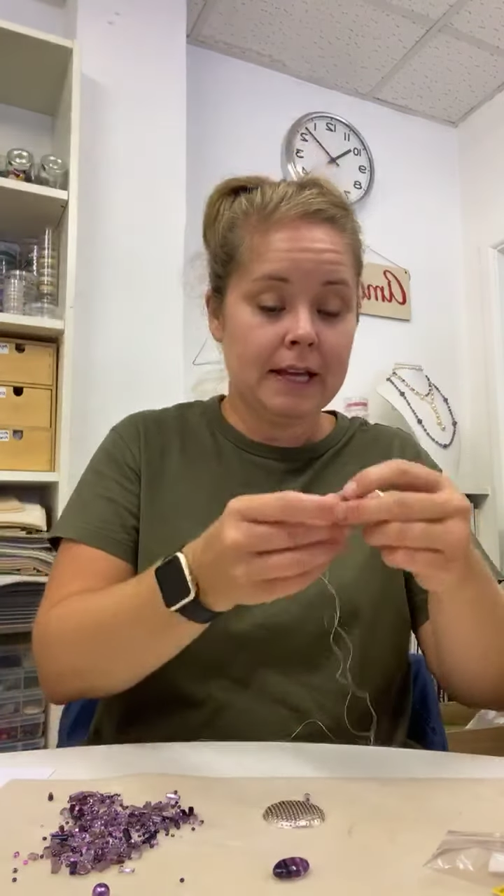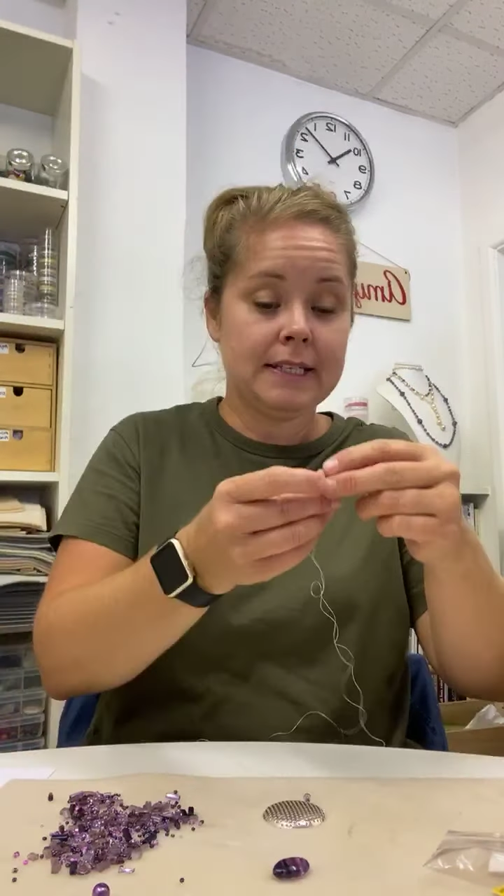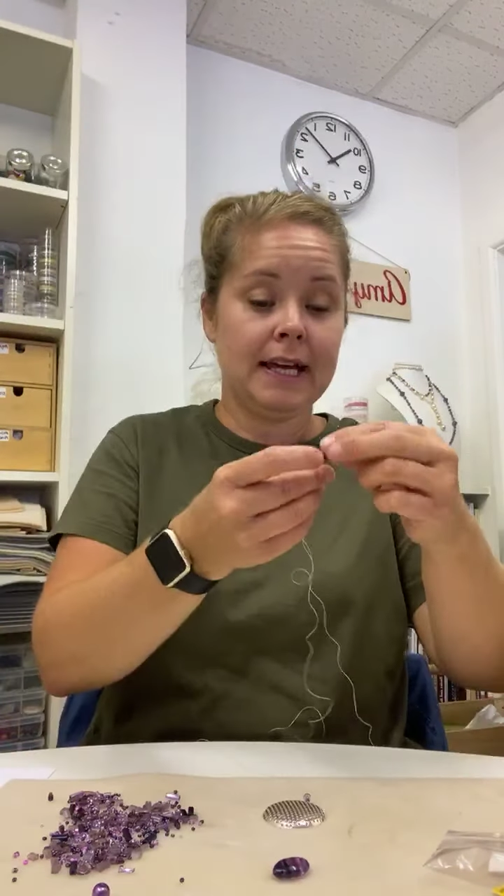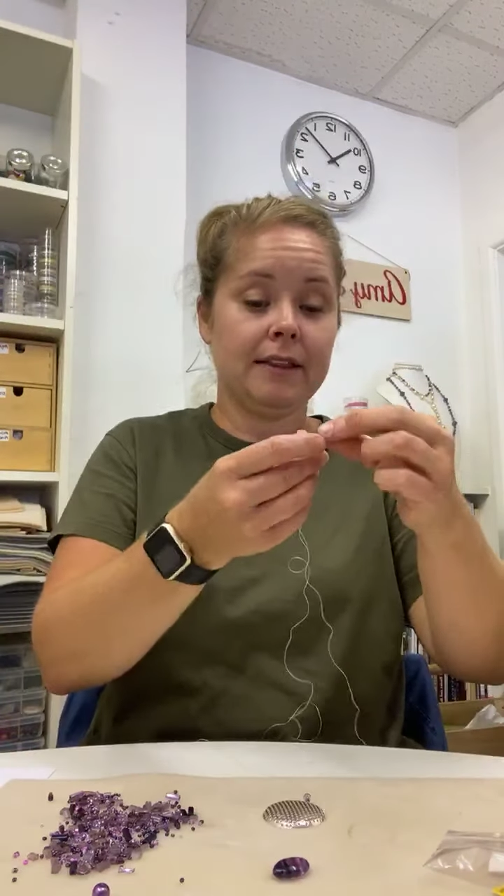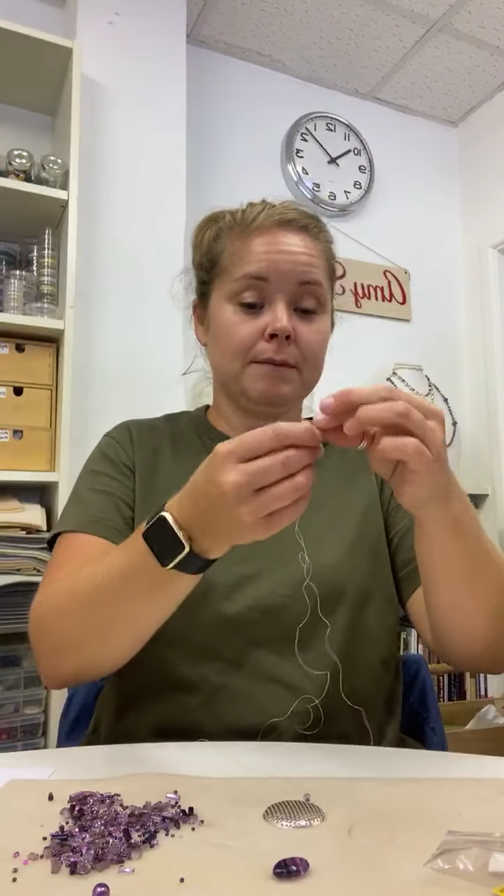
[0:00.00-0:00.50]

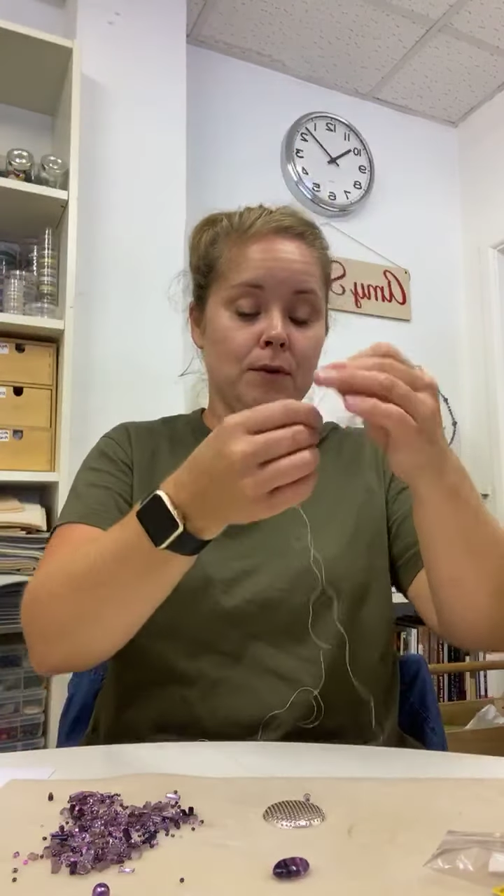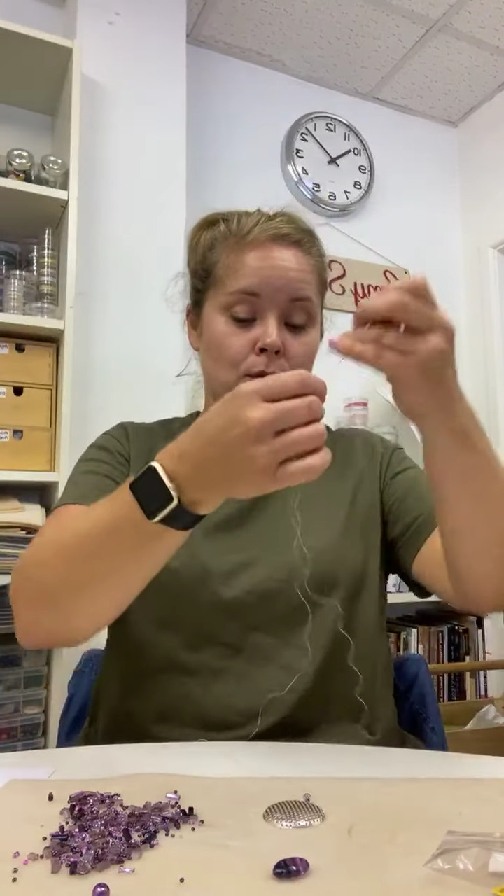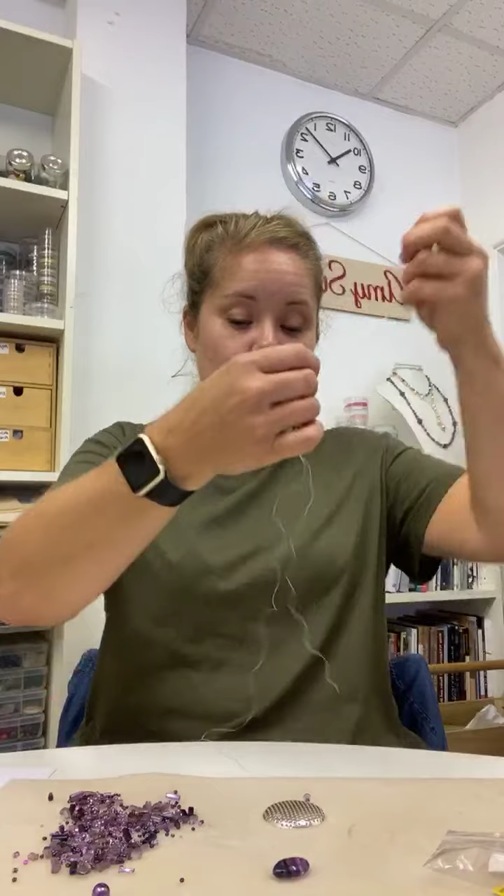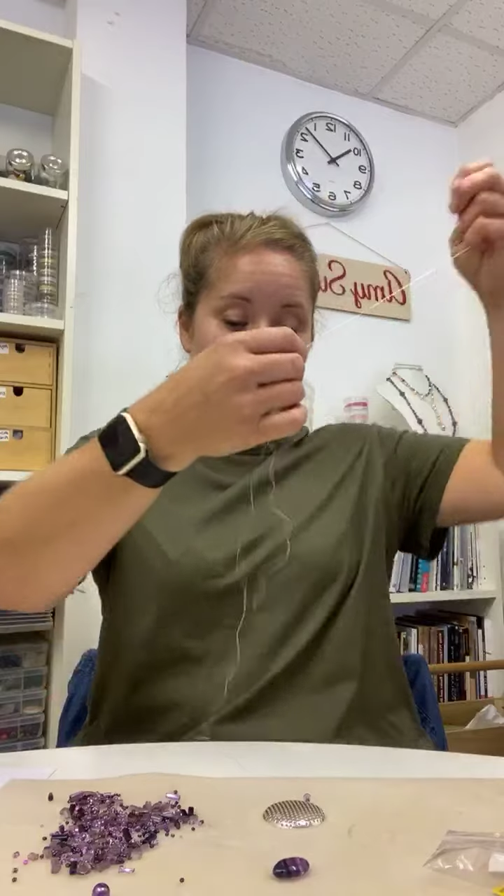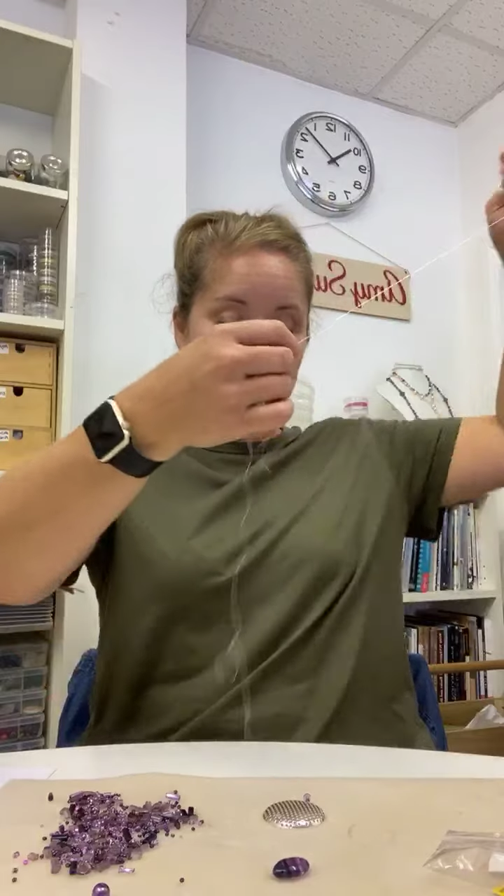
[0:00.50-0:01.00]
Take them
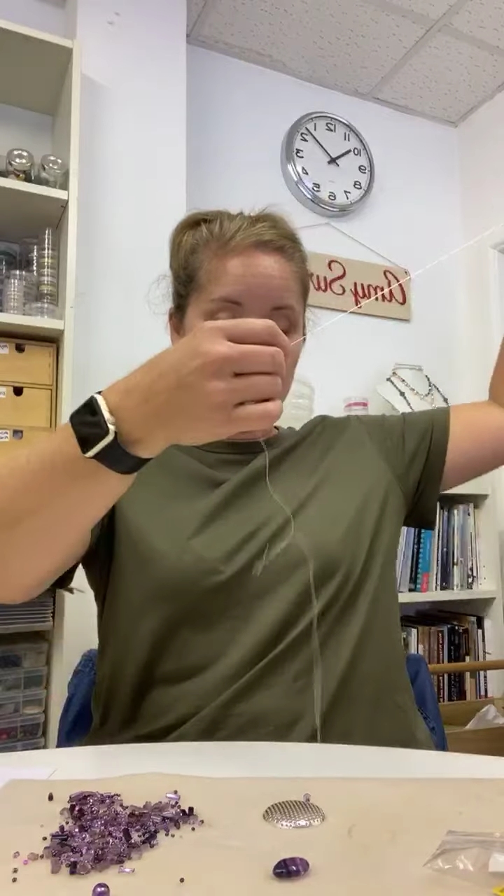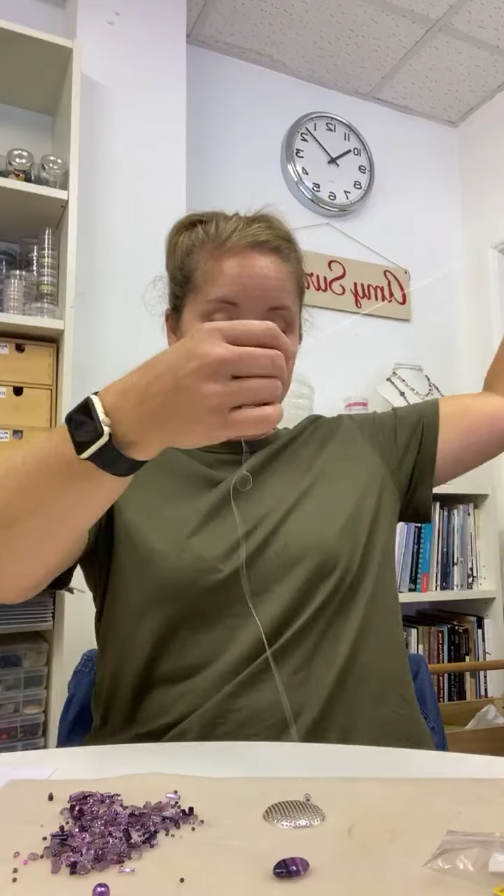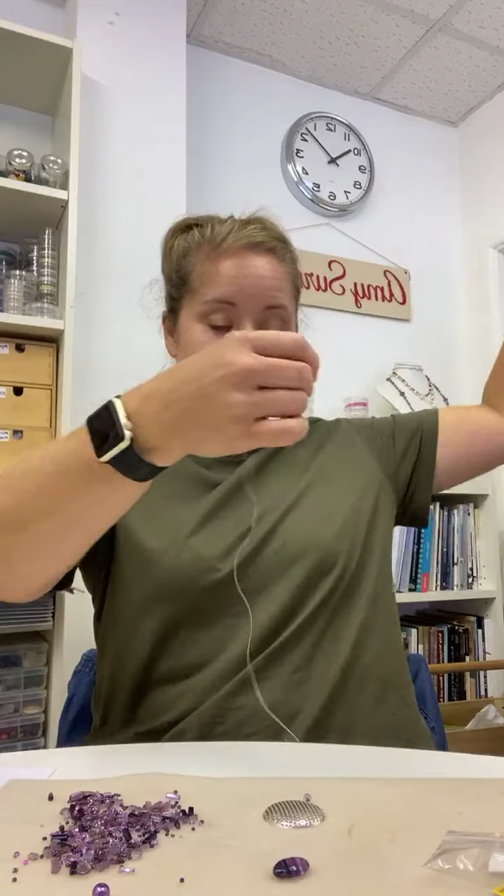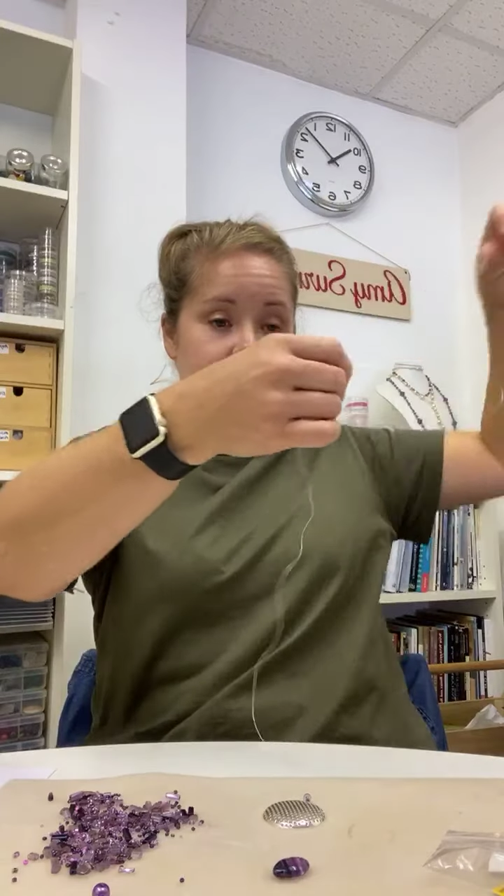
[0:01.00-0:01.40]
all the way